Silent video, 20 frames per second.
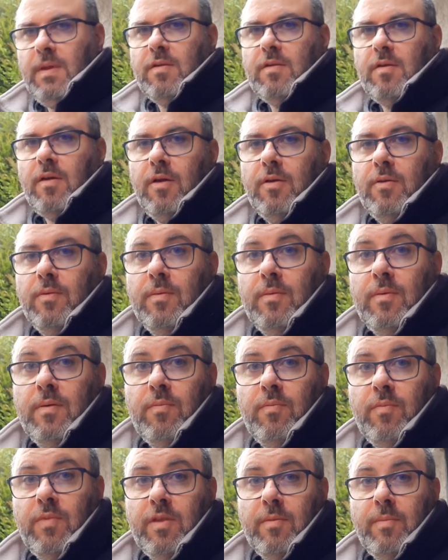So,
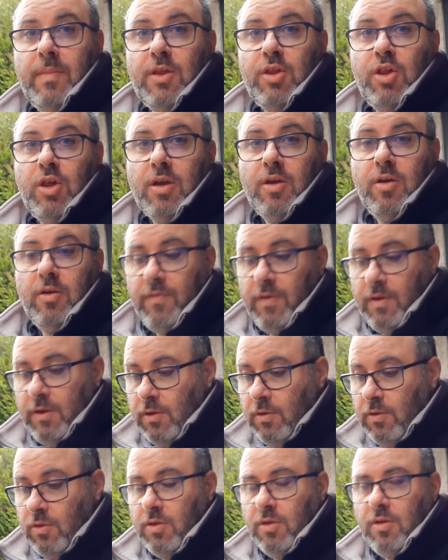with the magic of
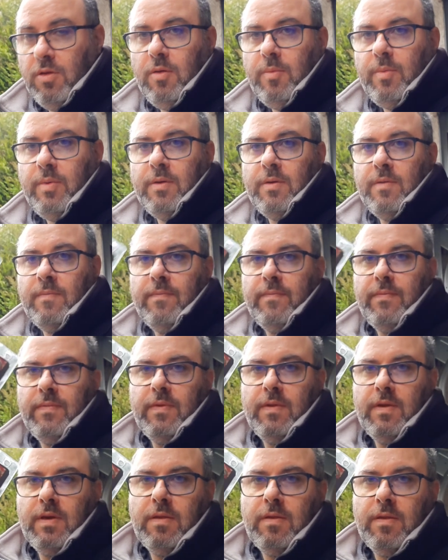YouTube,
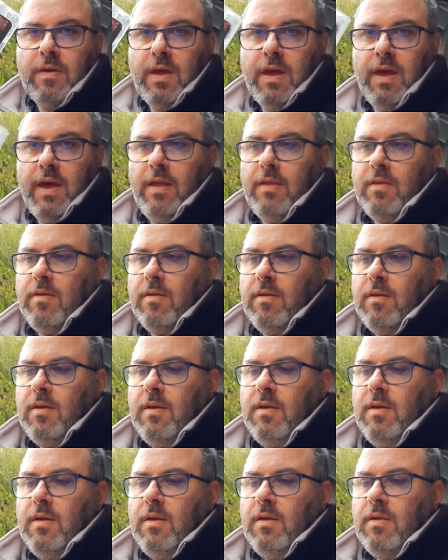there's the kit.
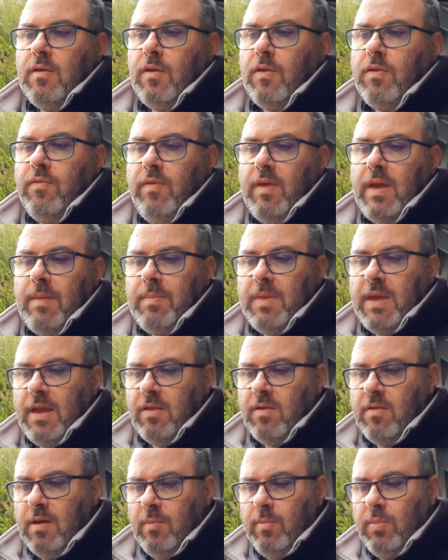It's a 3M
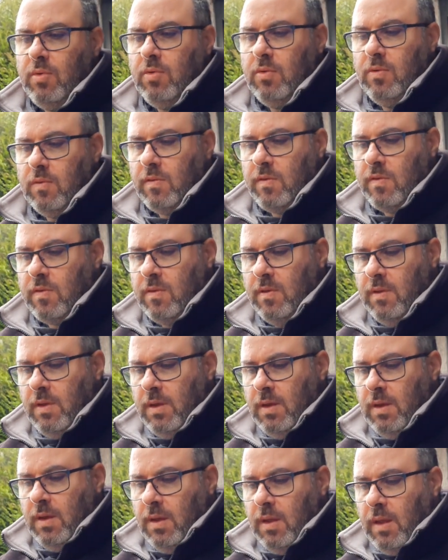kit I bought.
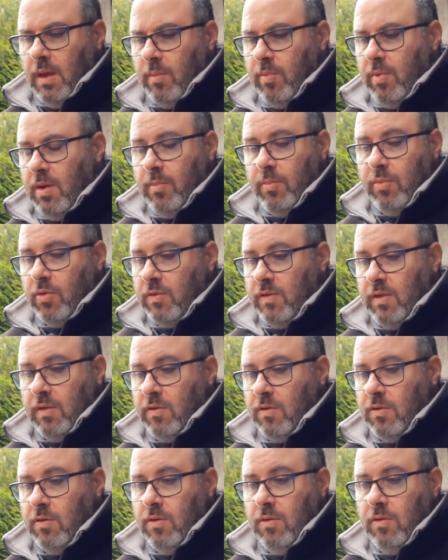I probably bought
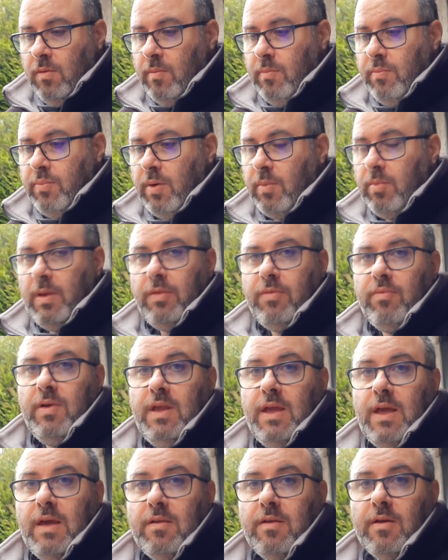it probably 3
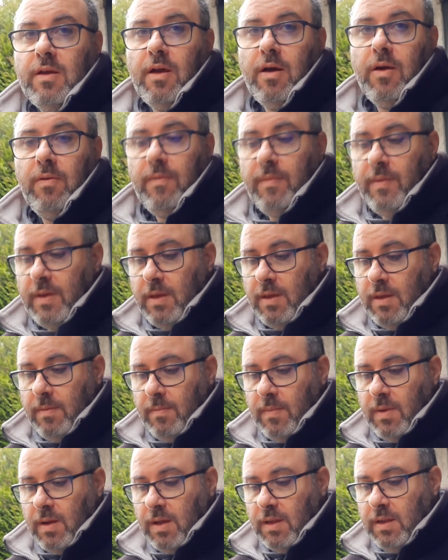years ago. It
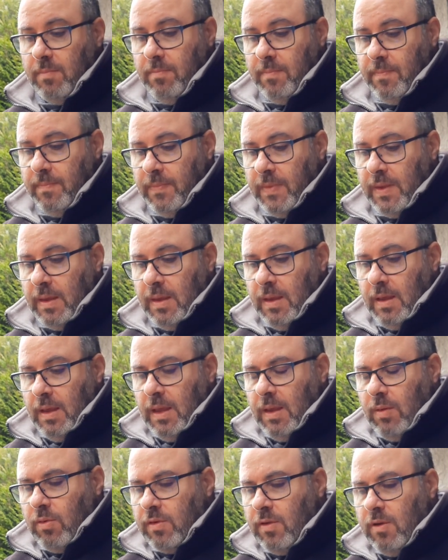
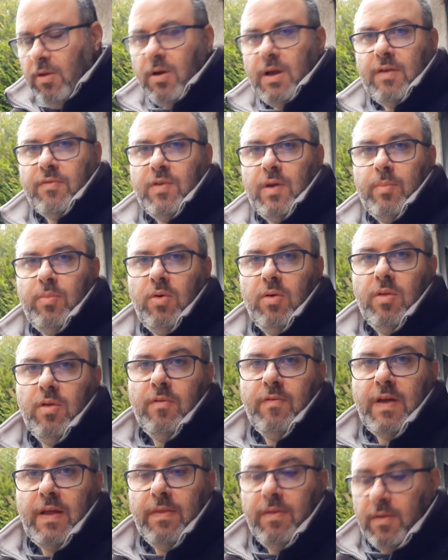wasn't long after I bought
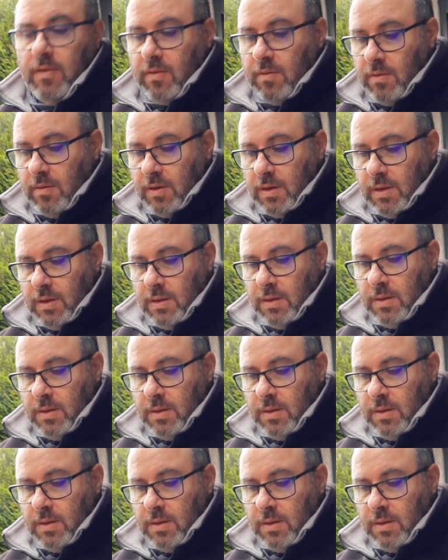the van that I